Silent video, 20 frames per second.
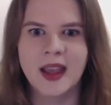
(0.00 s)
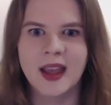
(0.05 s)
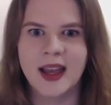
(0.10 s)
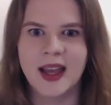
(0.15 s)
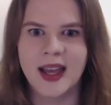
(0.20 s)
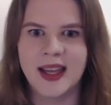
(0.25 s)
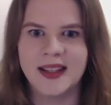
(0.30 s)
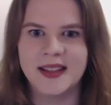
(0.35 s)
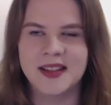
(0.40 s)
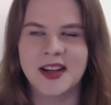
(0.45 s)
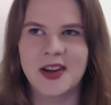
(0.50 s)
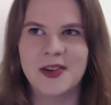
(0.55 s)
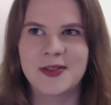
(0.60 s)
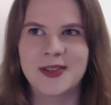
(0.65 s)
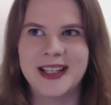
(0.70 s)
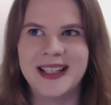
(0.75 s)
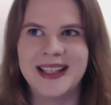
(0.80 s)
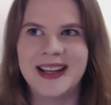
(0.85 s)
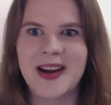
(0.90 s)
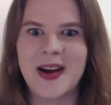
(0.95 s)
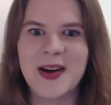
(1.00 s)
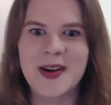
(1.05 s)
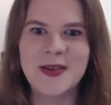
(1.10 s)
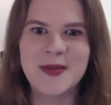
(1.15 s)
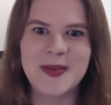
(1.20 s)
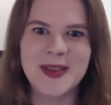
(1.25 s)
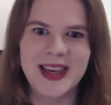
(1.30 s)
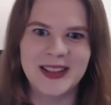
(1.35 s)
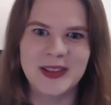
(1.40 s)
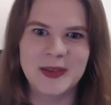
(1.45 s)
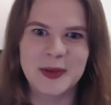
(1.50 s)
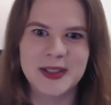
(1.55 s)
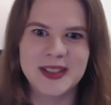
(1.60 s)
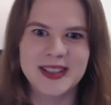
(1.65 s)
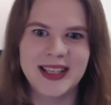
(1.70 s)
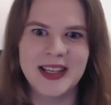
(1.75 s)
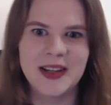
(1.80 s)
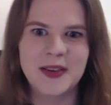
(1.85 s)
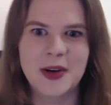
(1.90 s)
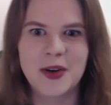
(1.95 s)
And I really hope that one
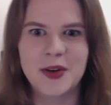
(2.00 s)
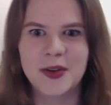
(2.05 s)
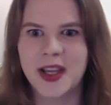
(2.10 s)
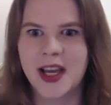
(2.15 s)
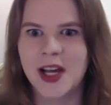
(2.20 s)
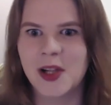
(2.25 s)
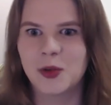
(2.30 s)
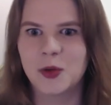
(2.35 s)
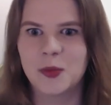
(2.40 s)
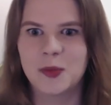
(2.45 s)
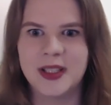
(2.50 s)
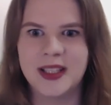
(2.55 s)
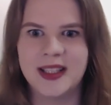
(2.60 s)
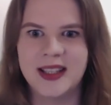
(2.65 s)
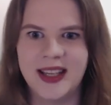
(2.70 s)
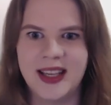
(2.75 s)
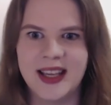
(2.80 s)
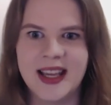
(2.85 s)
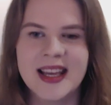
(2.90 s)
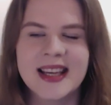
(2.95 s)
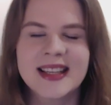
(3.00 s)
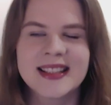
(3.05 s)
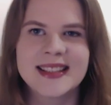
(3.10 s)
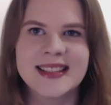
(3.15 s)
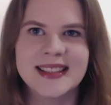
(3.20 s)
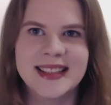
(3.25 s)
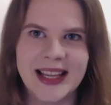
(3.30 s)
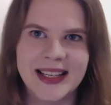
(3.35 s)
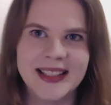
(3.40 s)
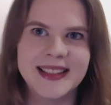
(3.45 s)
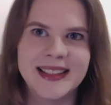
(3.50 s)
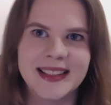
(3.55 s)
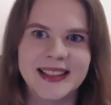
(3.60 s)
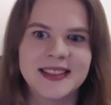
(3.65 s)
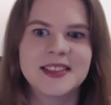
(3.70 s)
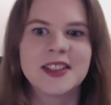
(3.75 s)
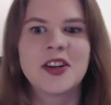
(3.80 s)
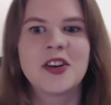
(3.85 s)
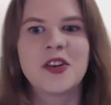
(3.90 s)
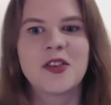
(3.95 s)
day GraphQL will be the
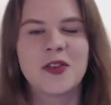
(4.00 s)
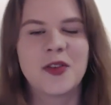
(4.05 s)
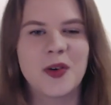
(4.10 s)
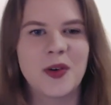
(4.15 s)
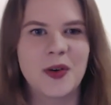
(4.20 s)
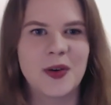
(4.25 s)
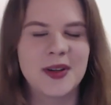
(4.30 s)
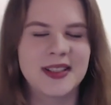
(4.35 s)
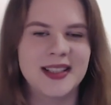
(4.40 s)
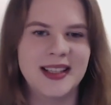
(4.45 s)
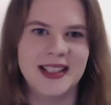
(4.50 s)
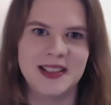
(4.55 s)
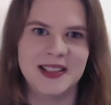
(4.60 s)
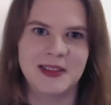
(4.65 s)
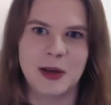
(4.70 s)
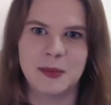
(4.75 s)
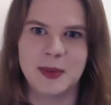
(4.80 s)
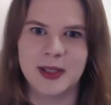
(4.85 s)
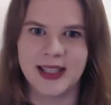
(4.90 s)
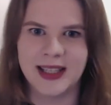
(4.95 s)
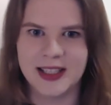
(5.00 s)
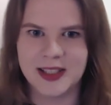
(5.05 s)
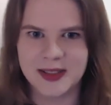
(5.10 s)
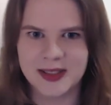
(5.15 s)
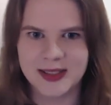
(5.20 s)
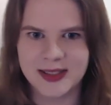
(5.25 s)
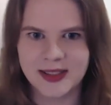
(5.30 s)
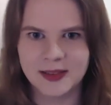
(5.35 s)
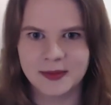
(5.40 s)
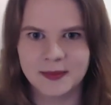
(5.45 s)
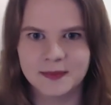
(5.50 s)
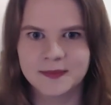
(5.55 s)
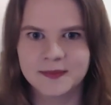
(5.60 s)
standard for native applications.